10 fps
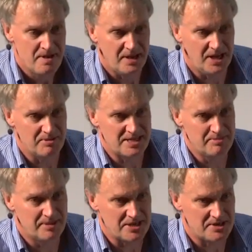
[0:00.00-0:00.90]

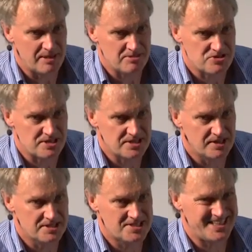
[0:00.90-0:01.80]
within biochemistry is
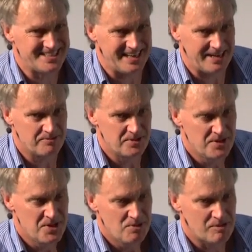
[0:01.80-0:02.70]
called signaling.
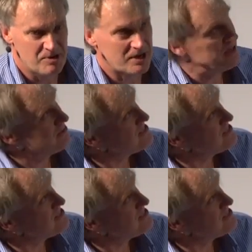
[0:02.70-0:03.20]
We work on how